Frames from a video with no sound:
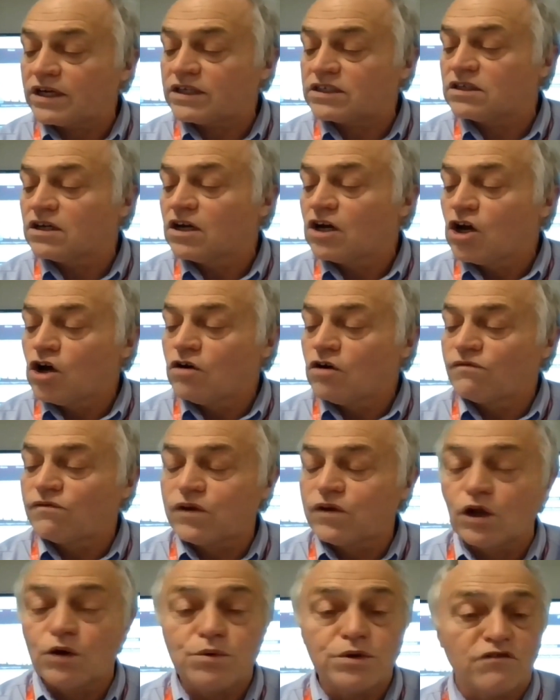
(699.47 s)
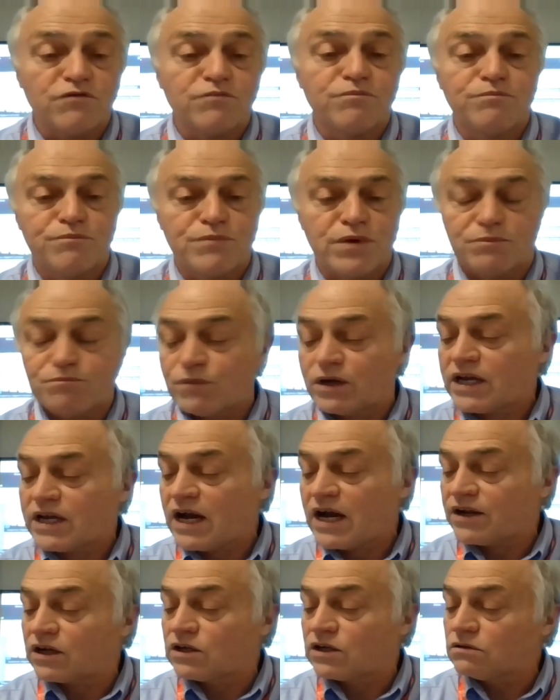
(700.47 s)
Fluid of
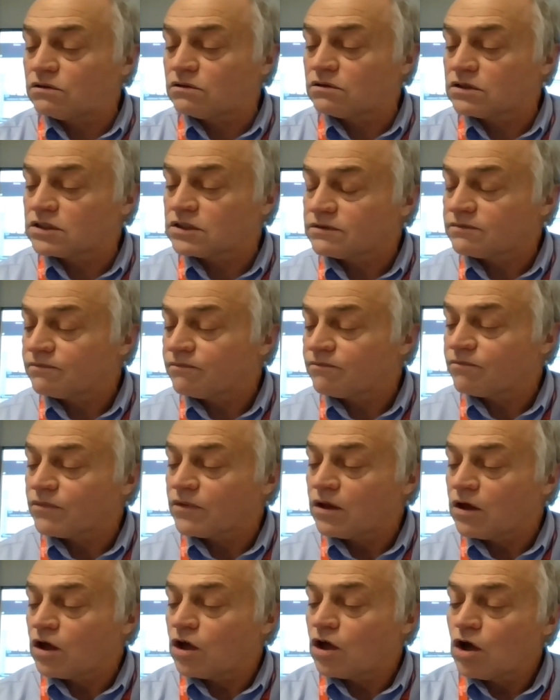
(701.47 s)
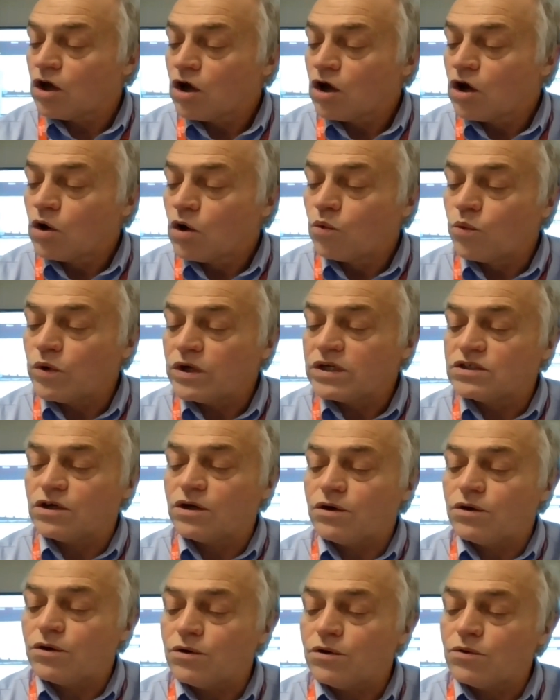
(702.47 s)
mechanicals. We
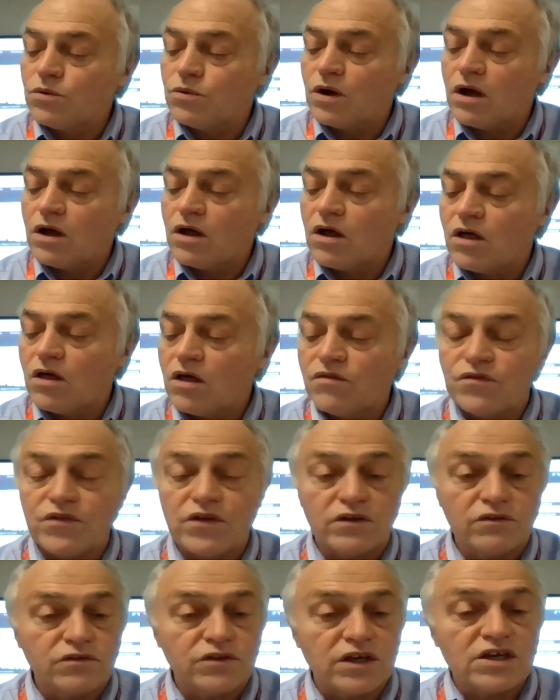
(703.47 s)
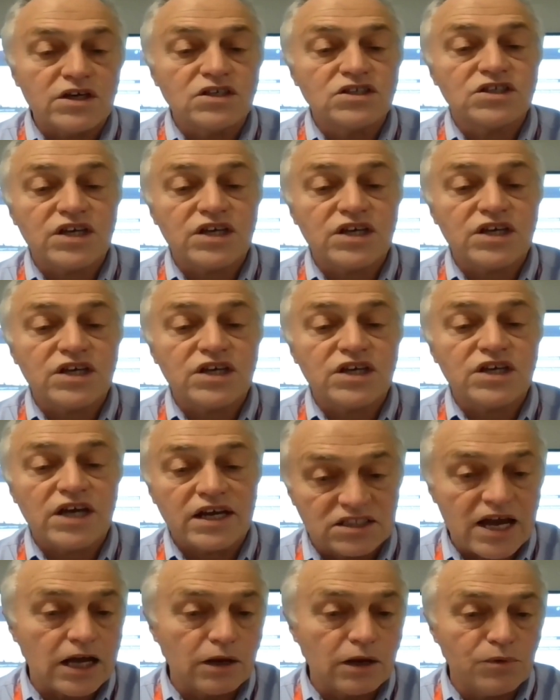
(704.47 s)
do the
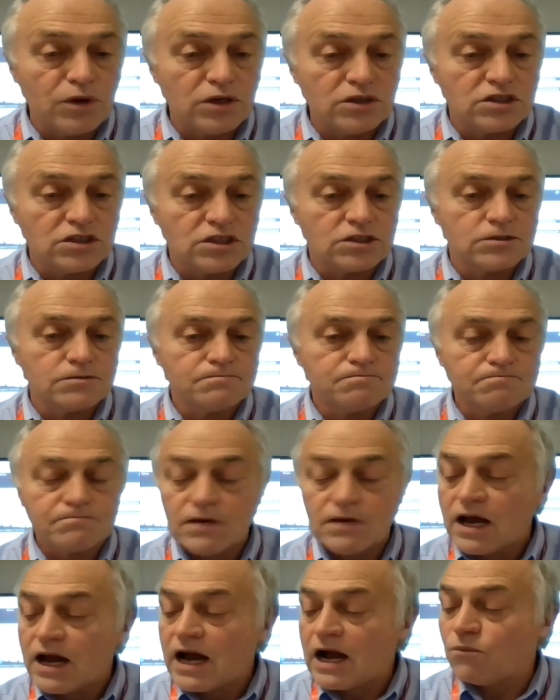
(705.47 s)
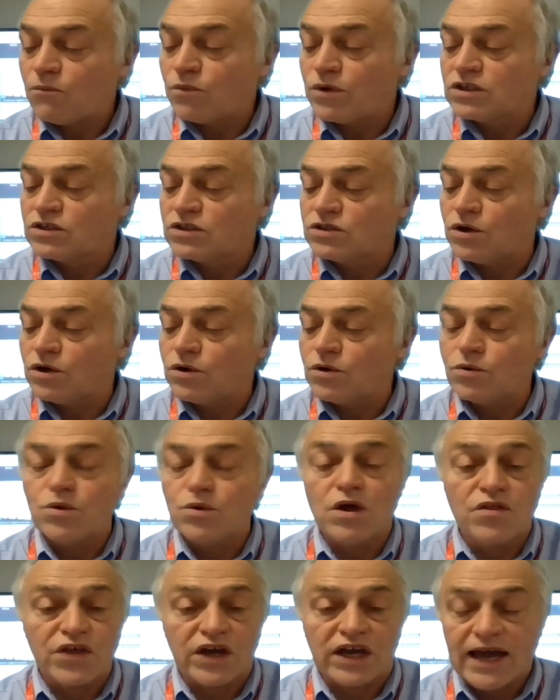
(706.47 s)
CNC elements, and we
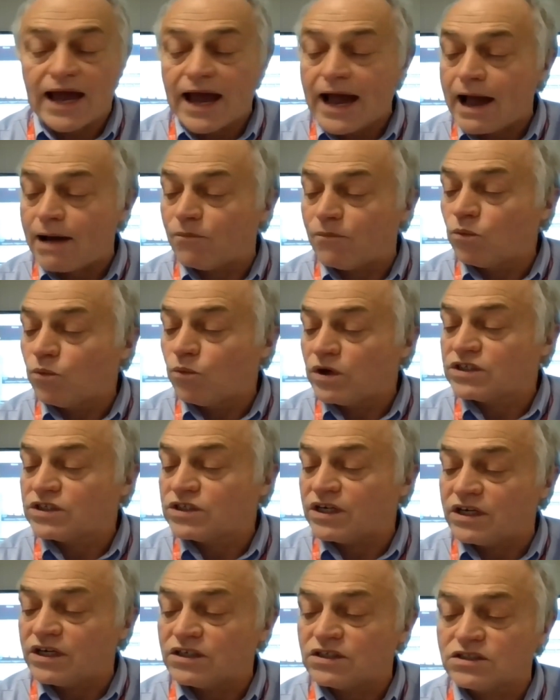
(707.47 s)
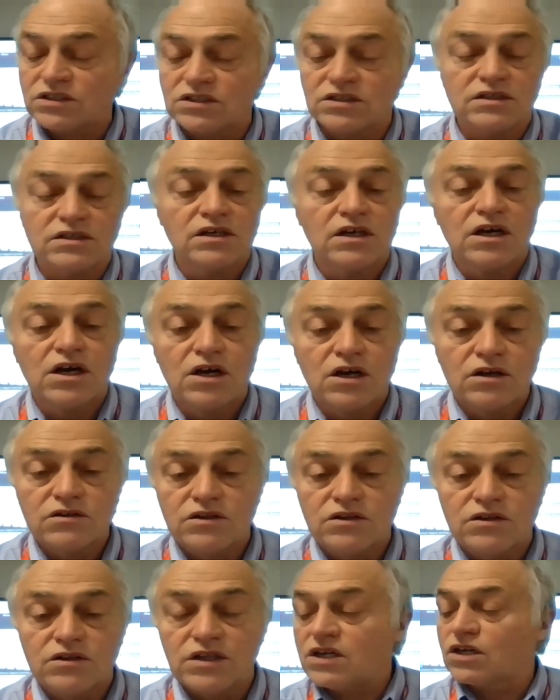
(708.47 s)
do the CAM, which is
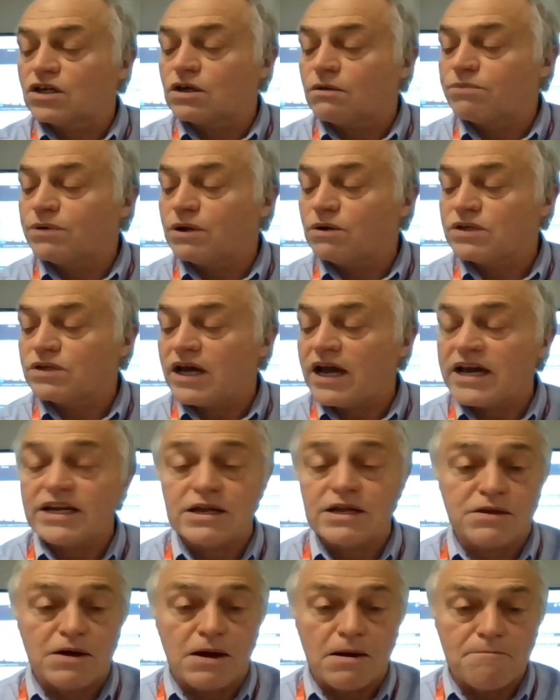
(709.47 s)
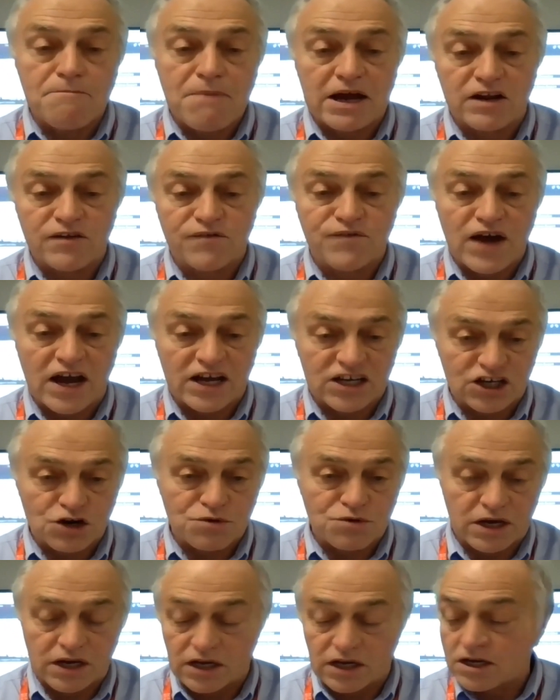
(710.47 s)
the computer aided
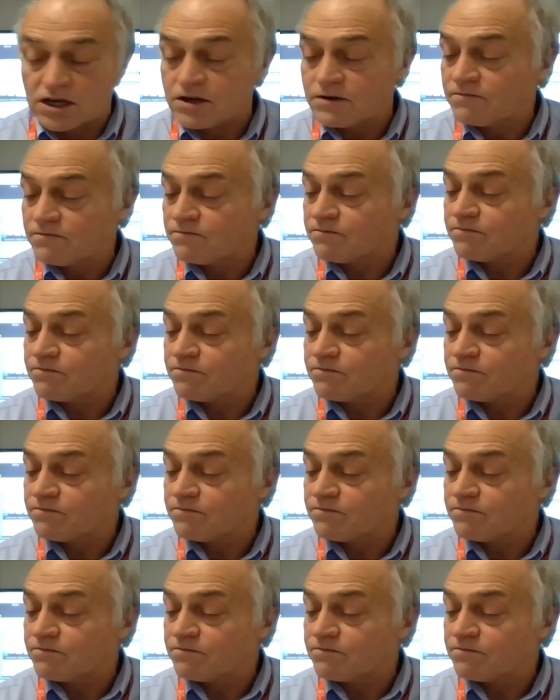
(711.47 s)
manufacturing.